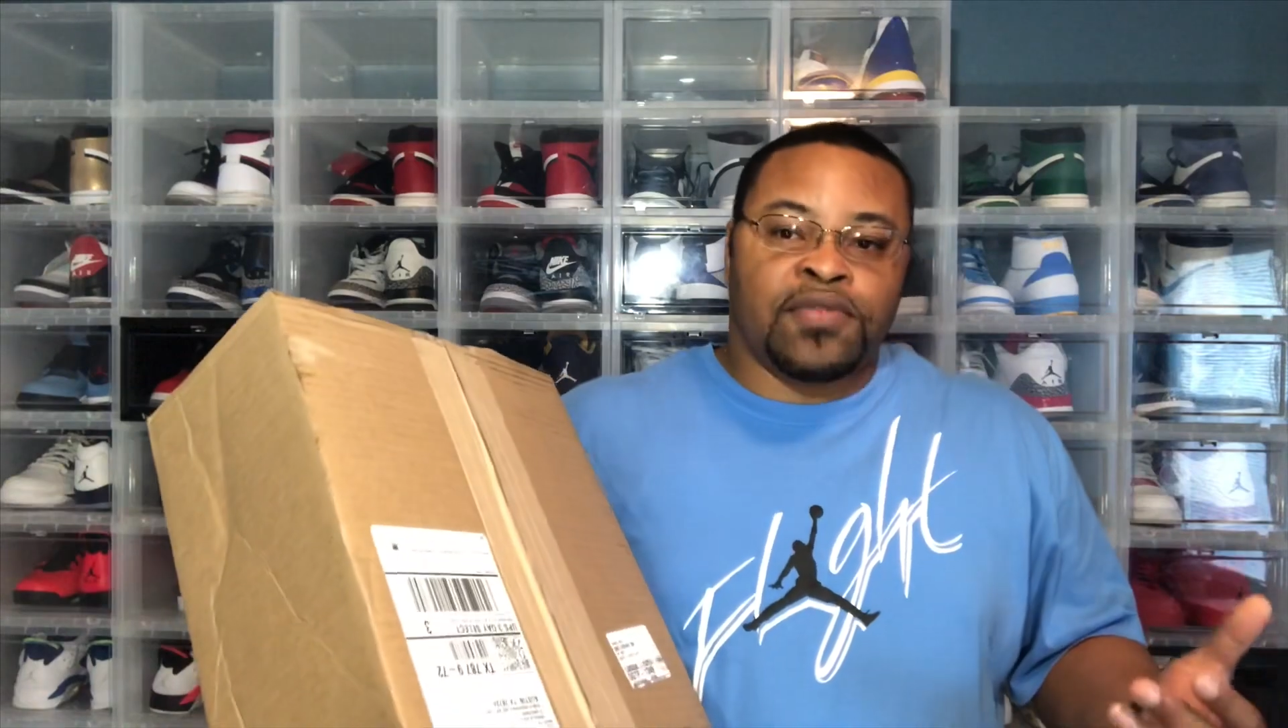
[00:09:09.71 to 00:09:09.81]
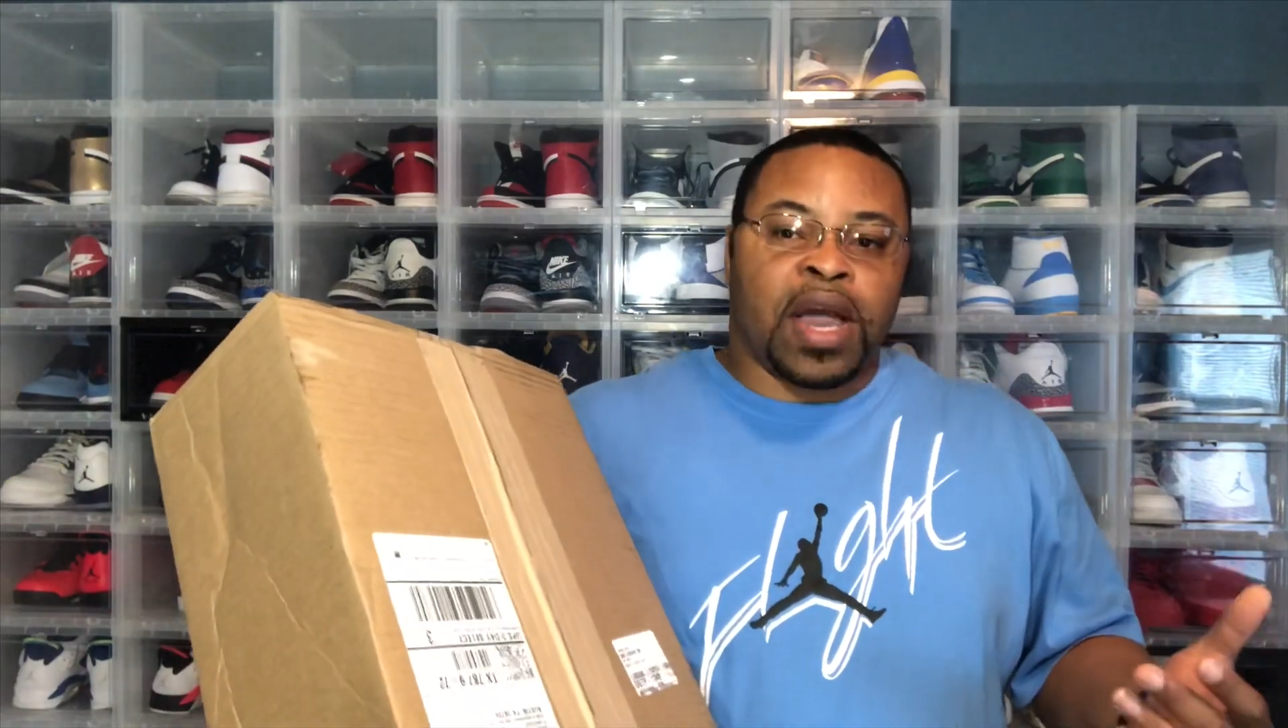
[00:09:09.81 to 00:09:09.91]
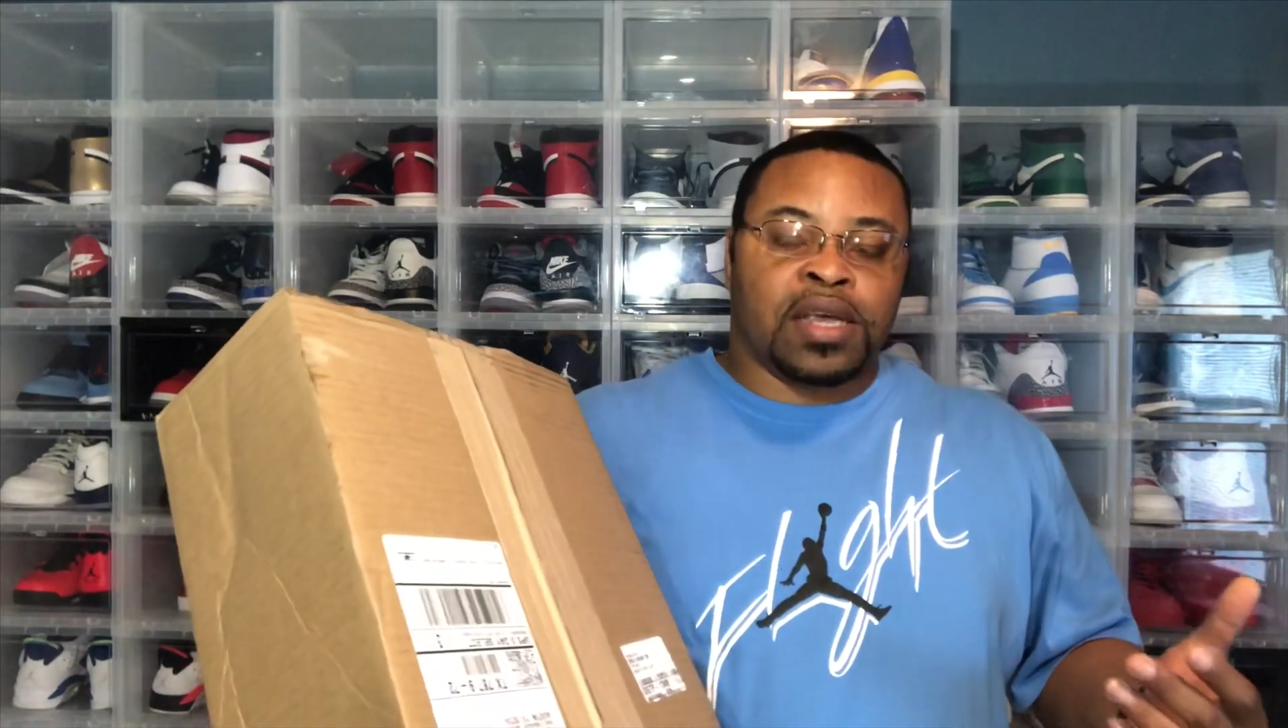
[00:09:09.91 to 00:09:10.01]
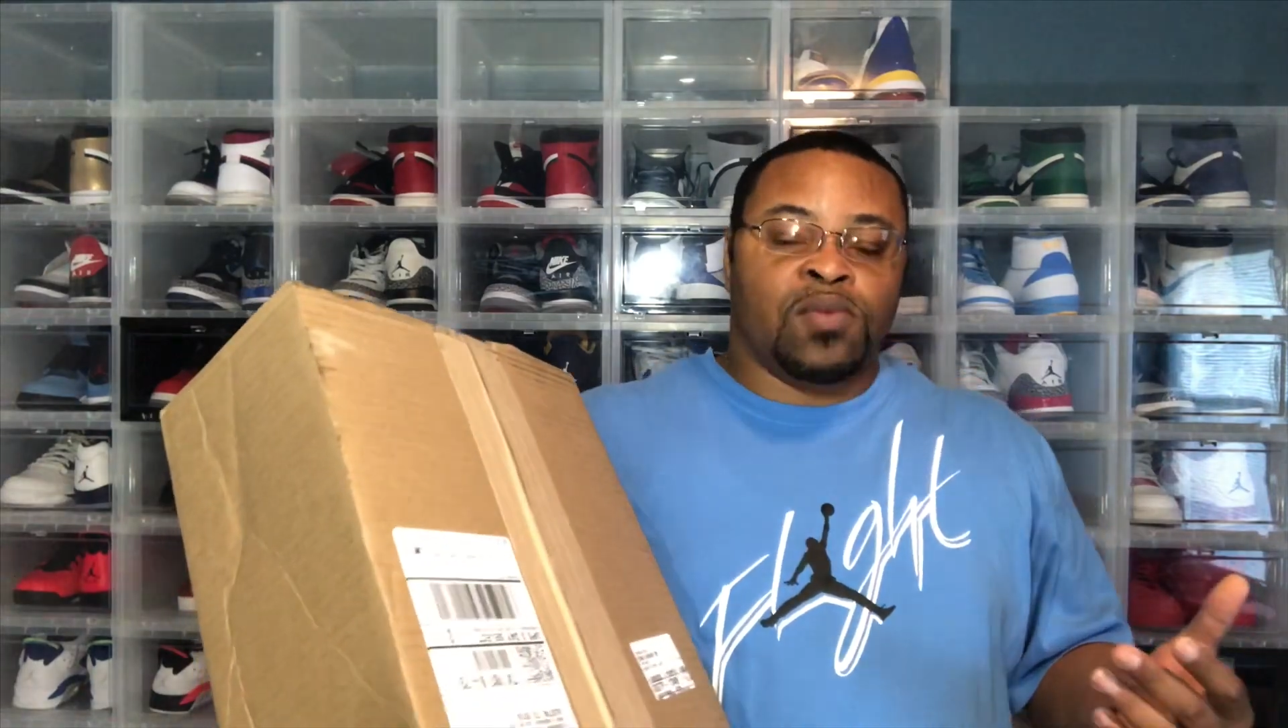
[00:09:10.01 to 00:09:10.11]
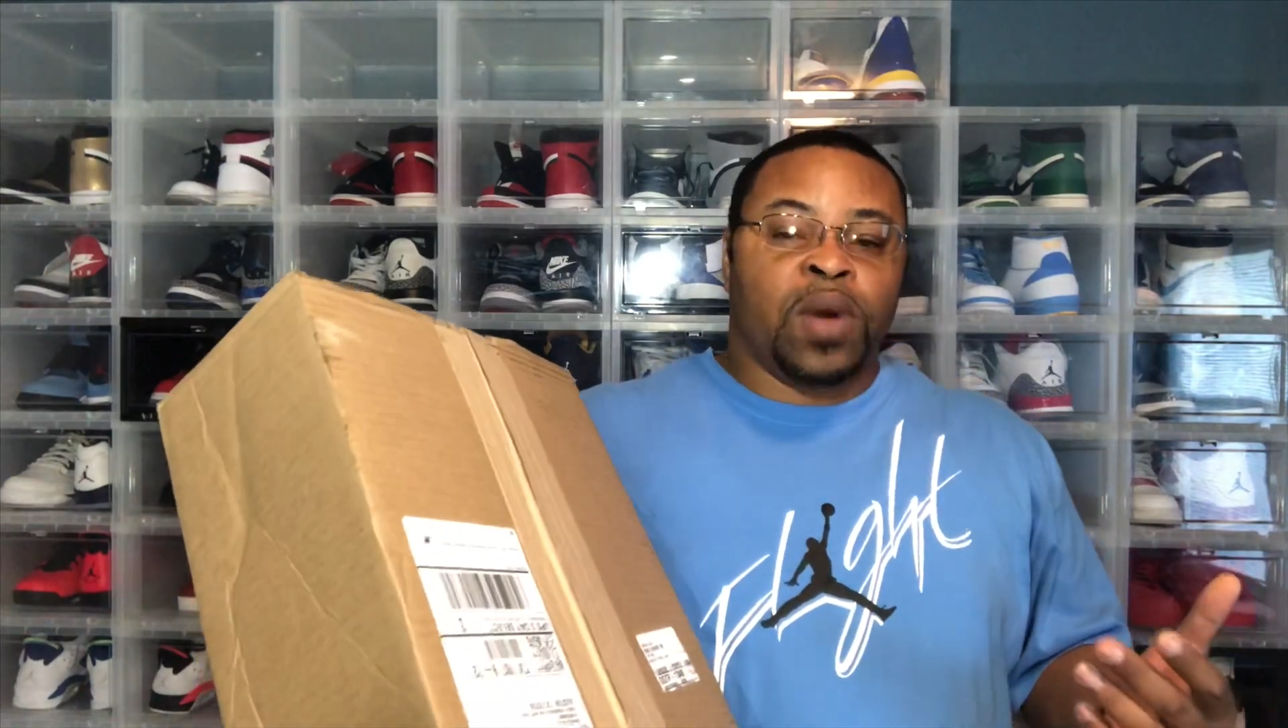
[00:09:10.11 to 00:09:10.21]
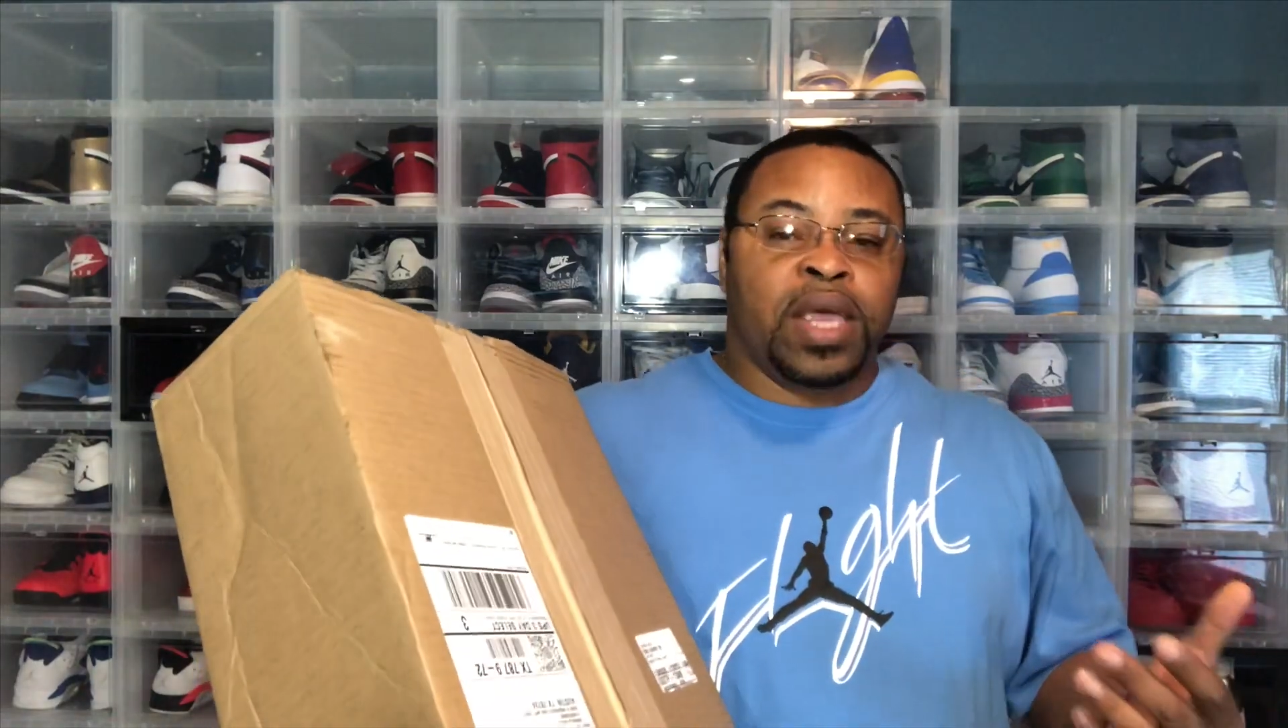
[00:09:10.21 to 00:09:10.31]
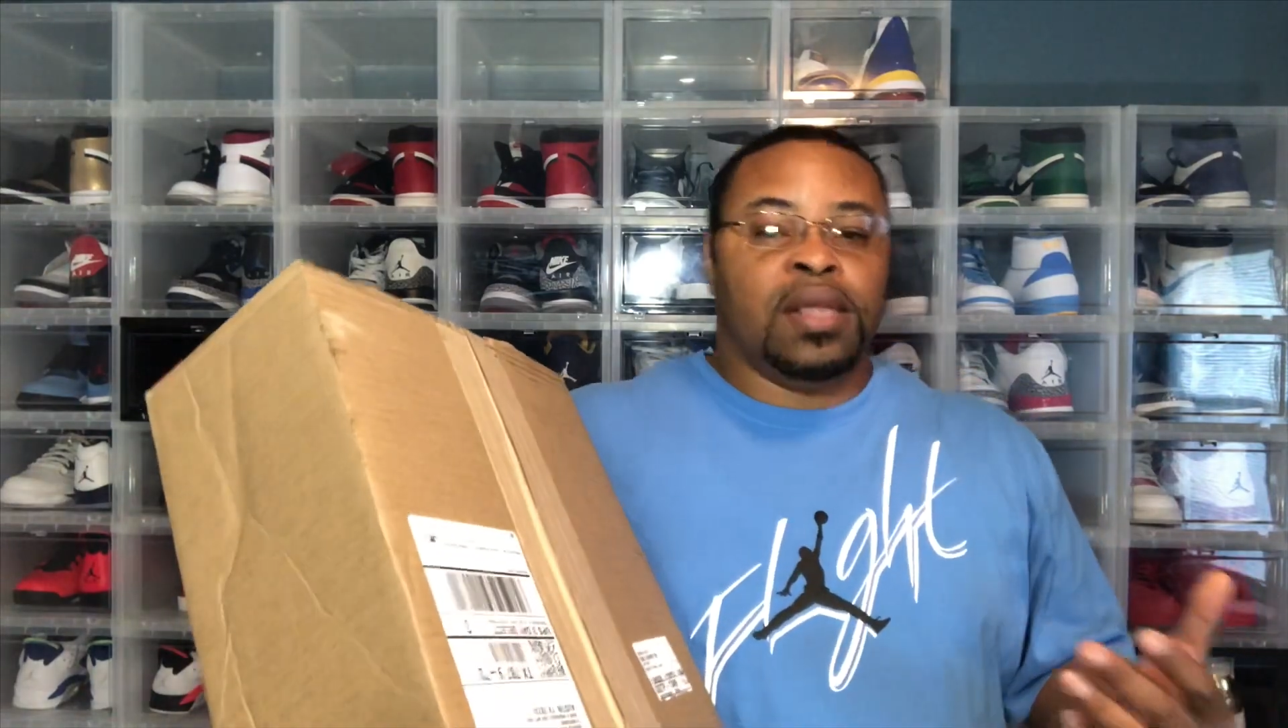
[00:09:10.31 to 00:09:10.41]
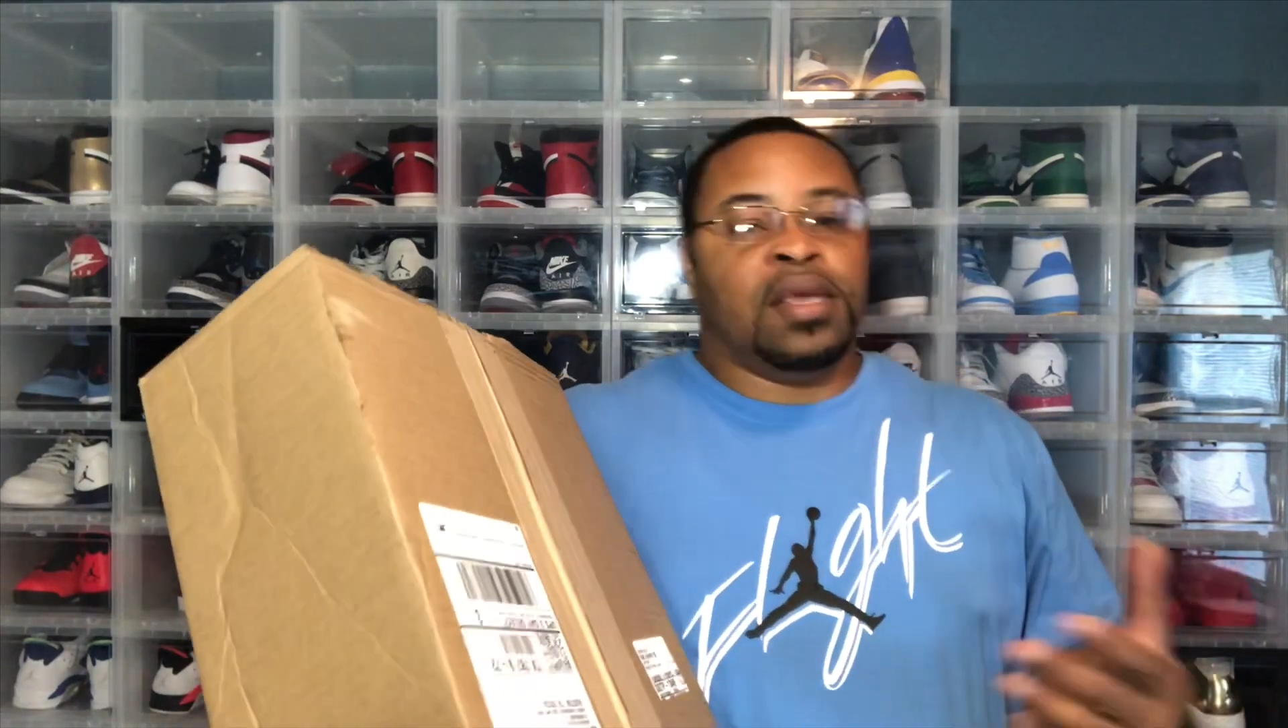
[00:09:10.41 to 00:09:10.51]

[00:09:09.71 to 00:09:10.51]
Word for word: If I can wait